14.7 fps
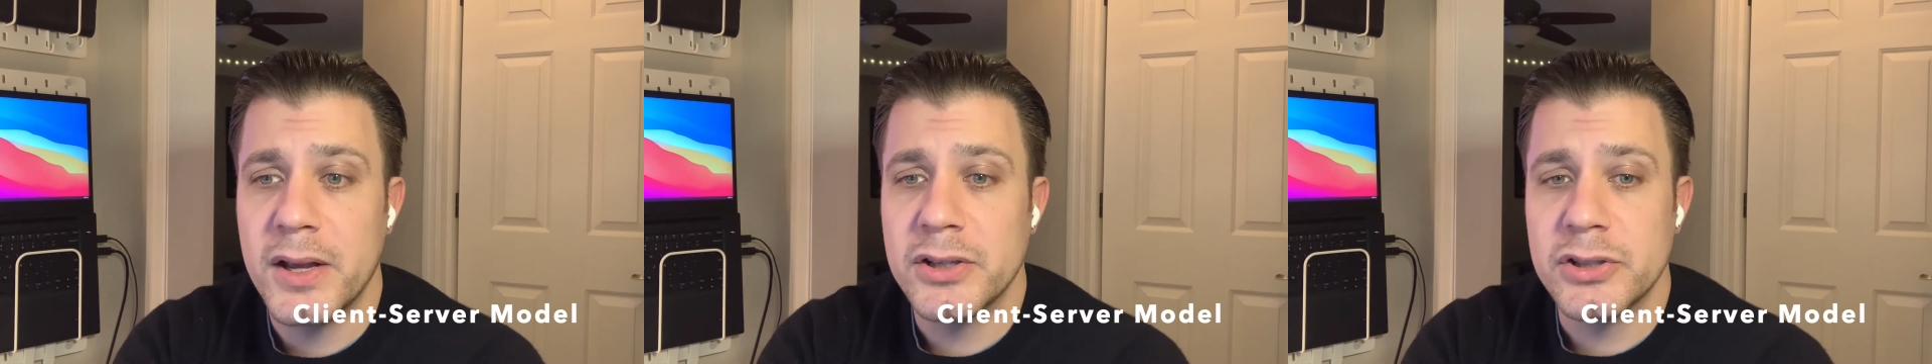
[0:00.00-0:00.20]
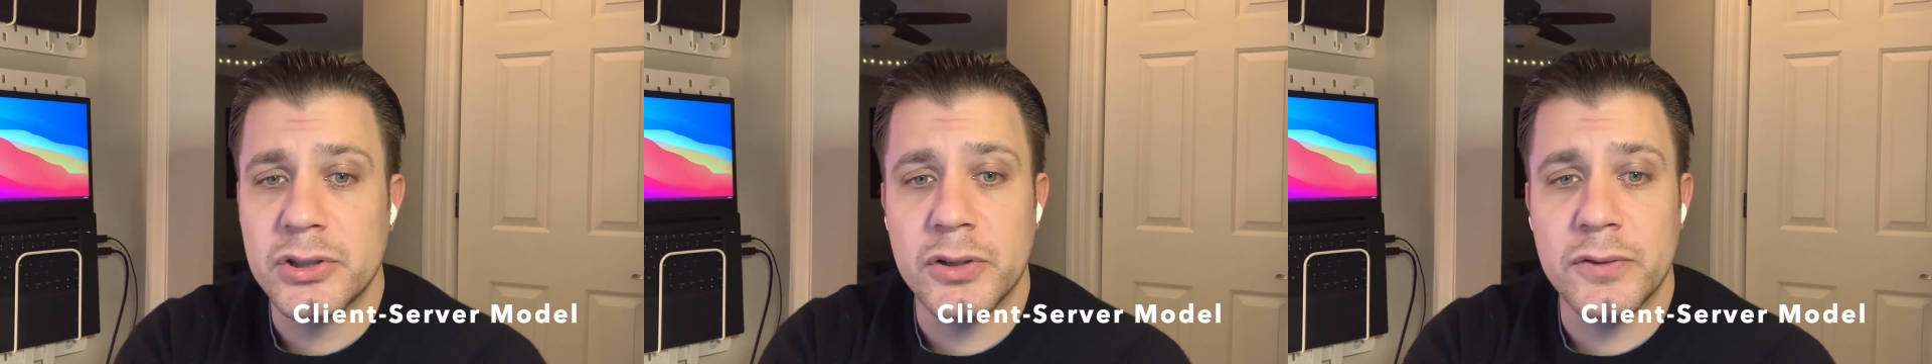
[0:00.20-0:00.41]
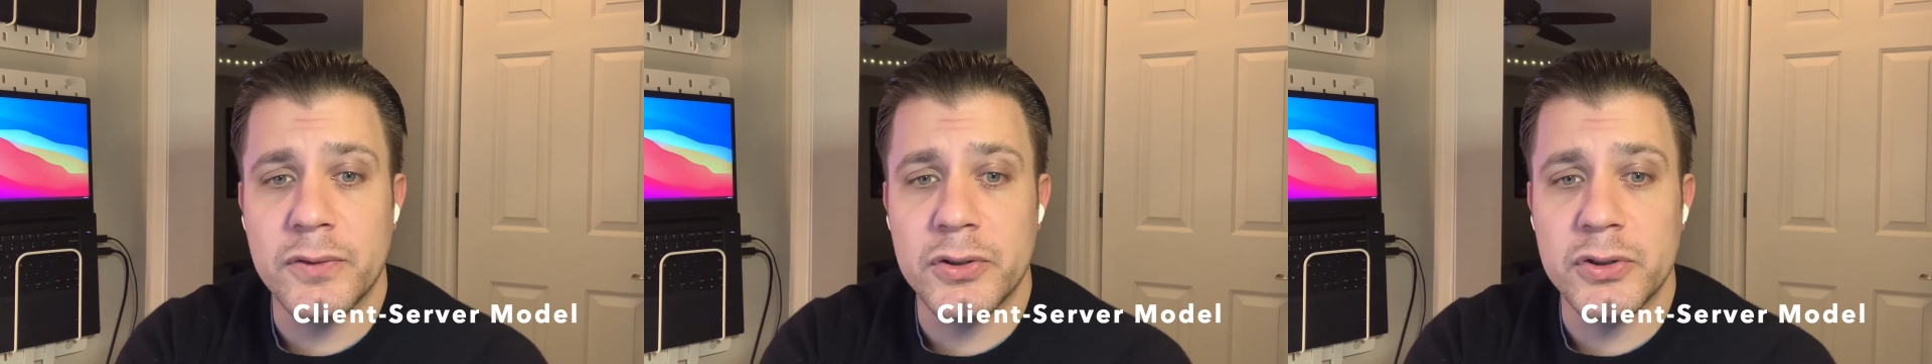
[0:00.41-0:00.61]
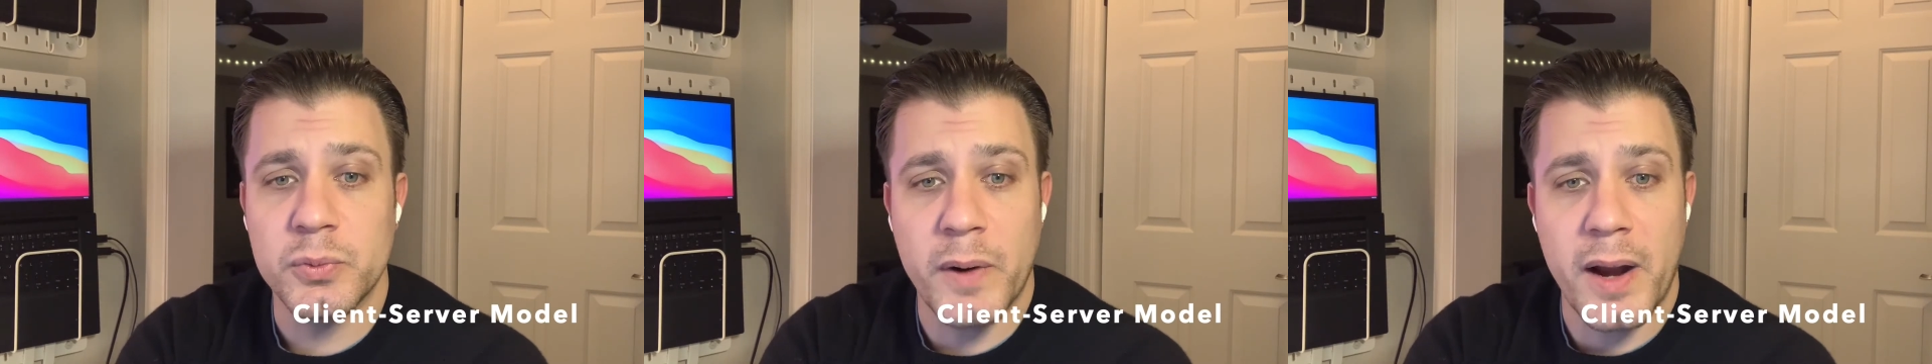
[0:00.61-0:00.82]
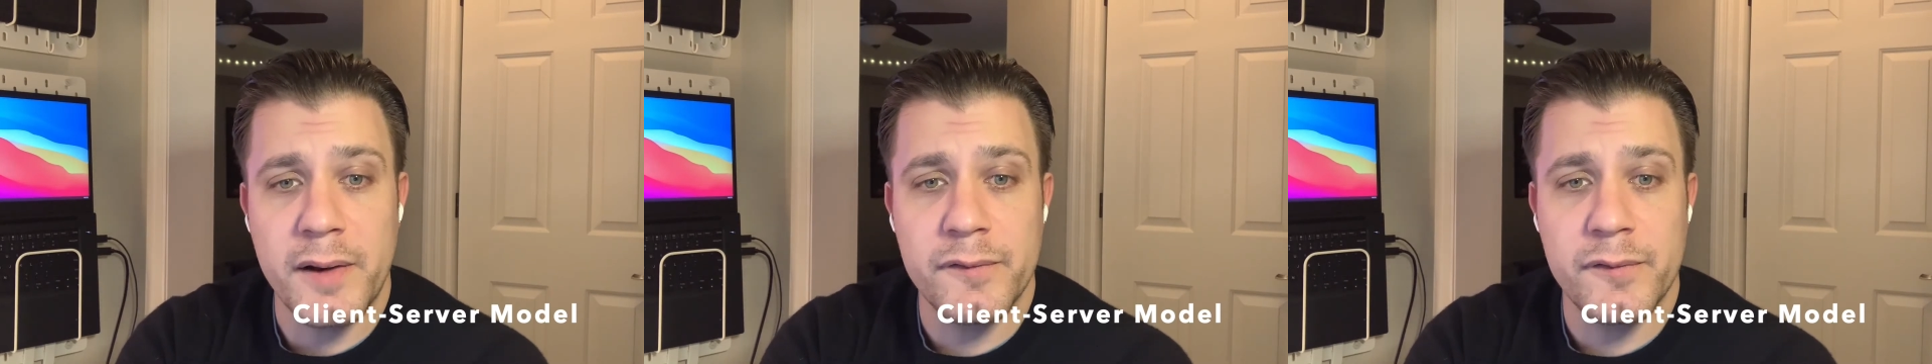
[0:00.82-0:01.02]
Servers
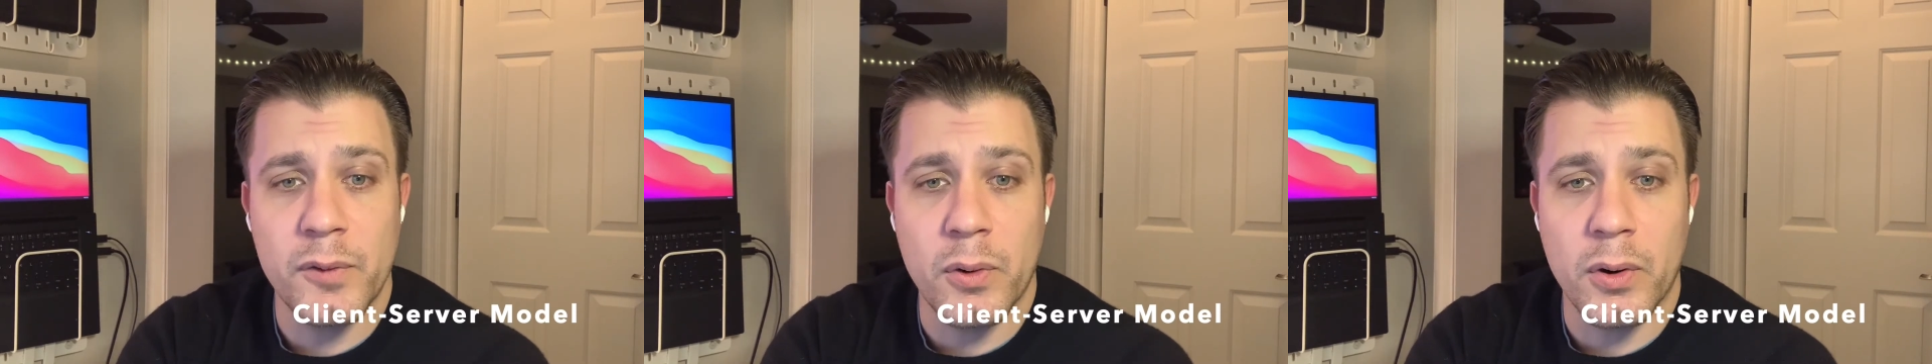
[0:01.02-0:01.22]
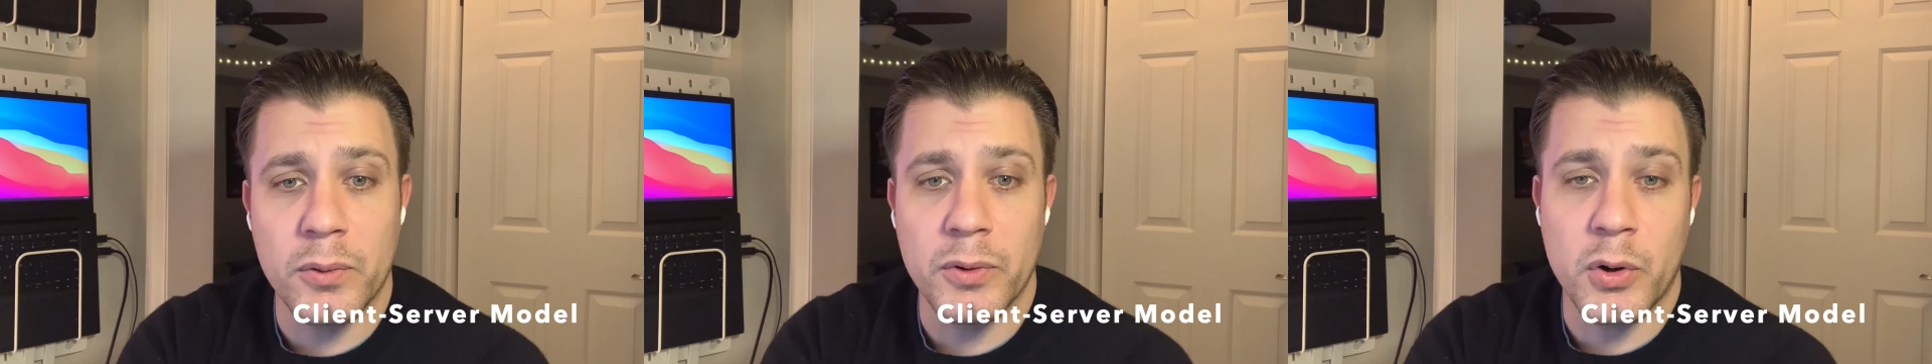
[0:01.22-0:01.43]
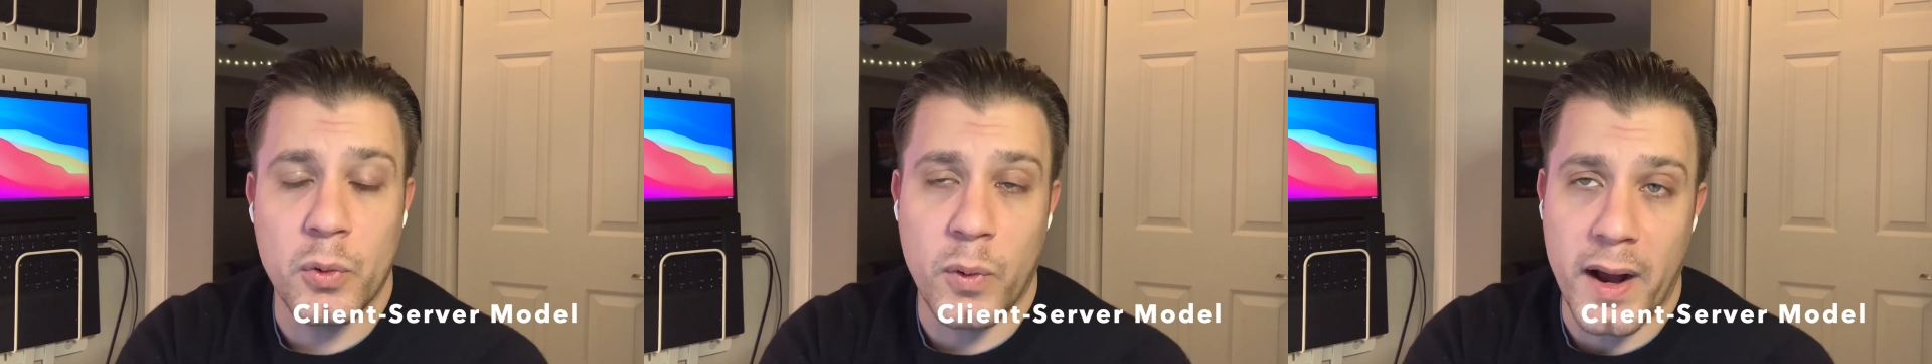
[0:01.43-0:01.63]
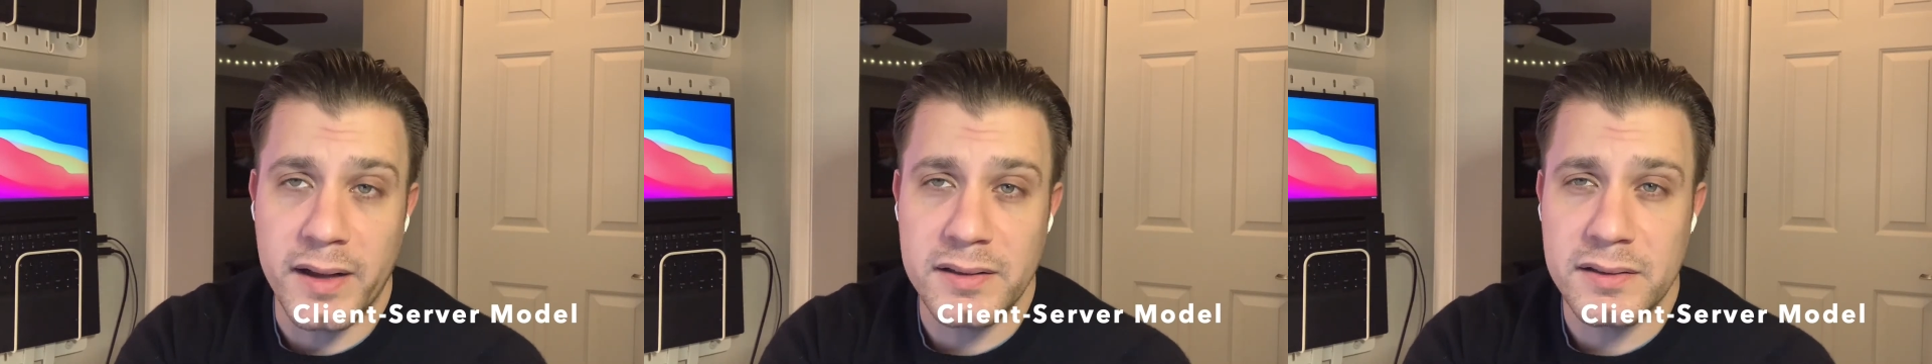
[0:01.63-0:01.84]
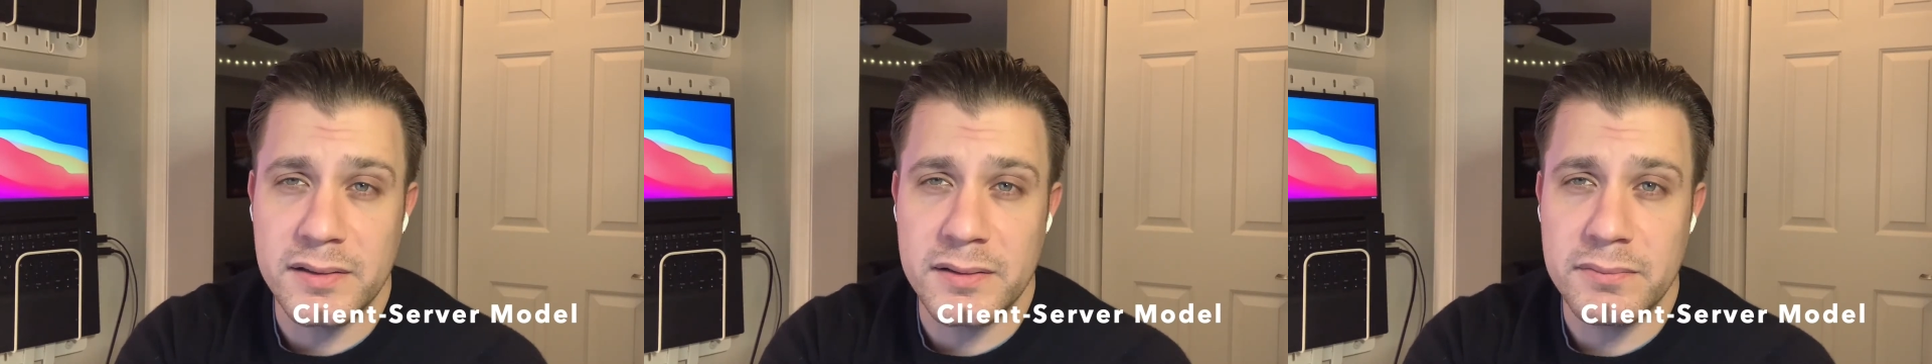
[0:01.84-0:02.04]
wait for
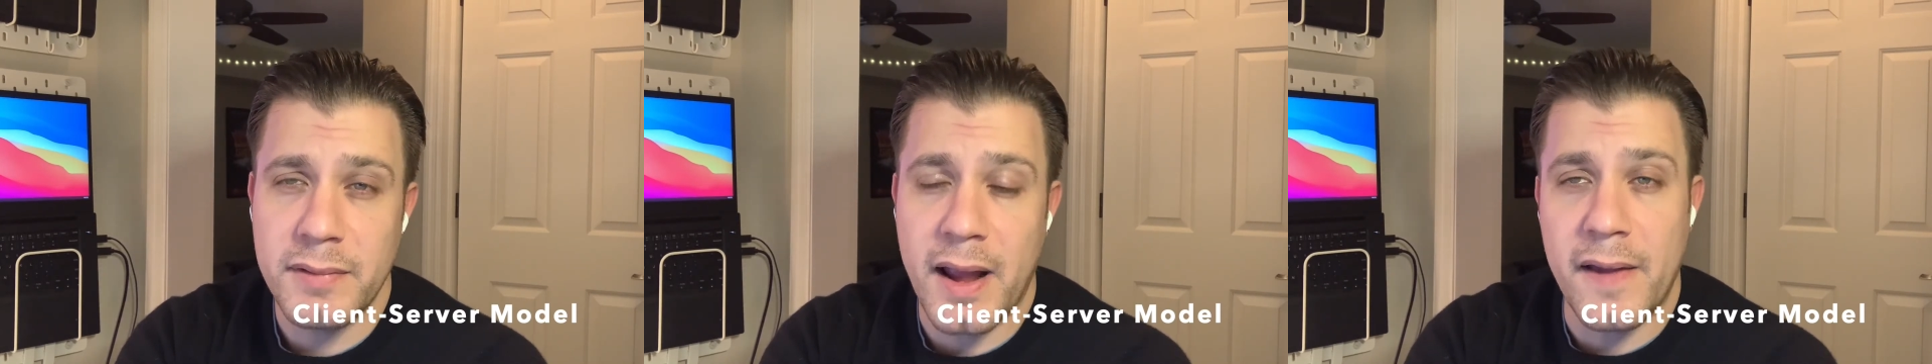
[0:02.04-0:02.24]
requests